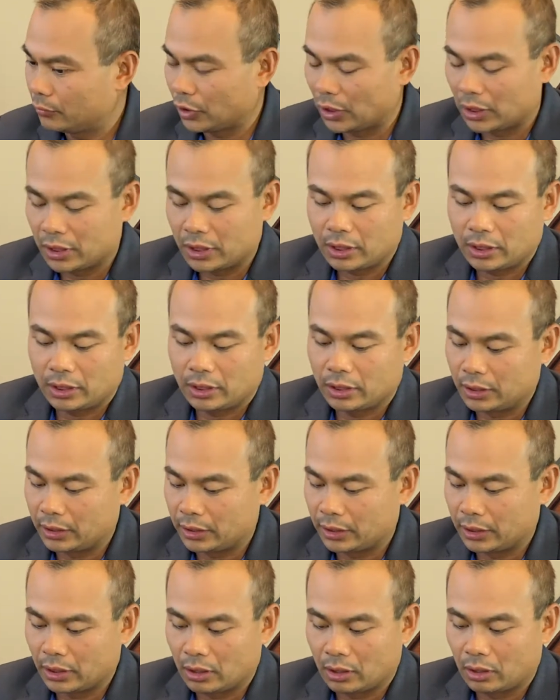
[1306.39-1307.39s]

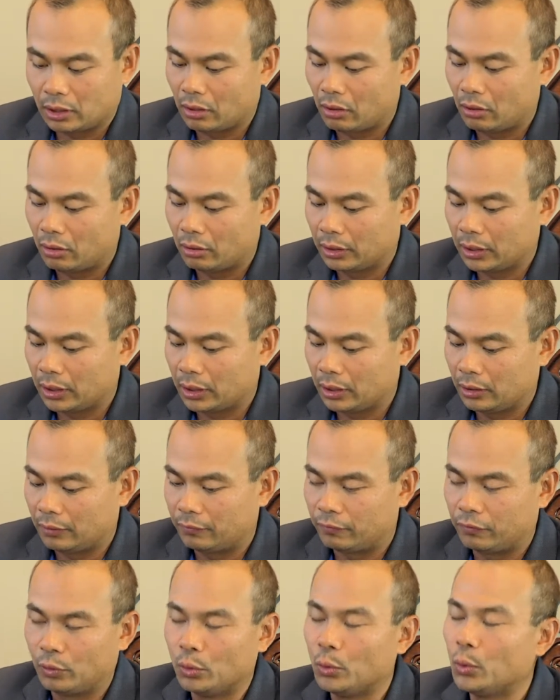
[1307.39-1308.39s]
considering all the
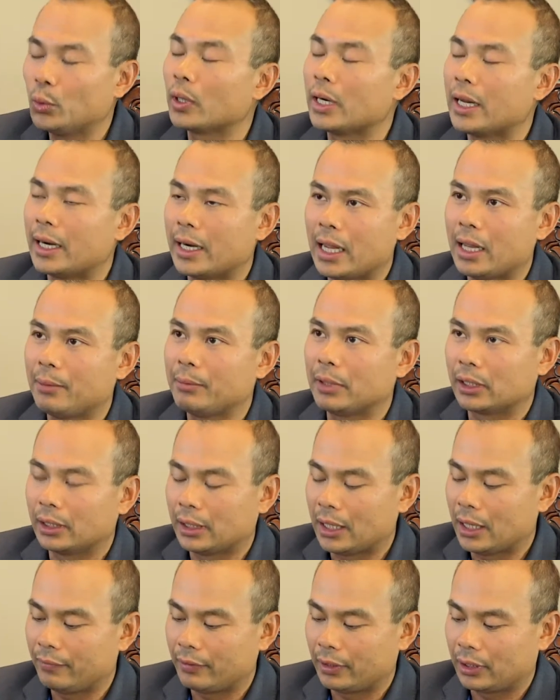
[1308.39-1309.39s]
fluid dynamic
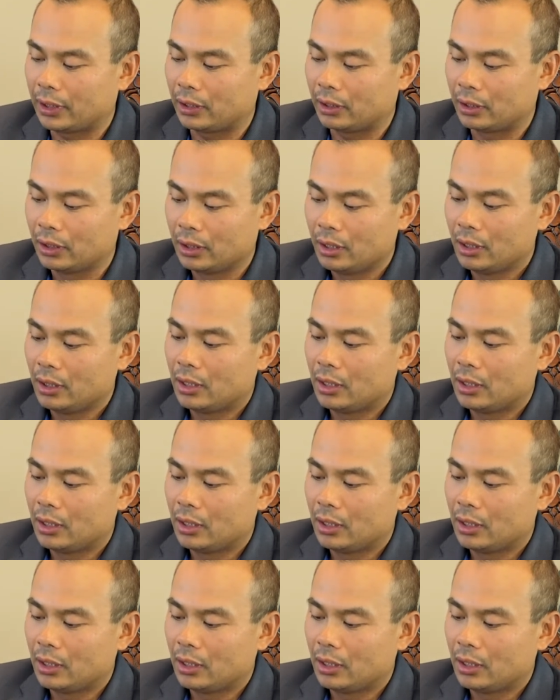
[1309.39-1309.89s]
and everything.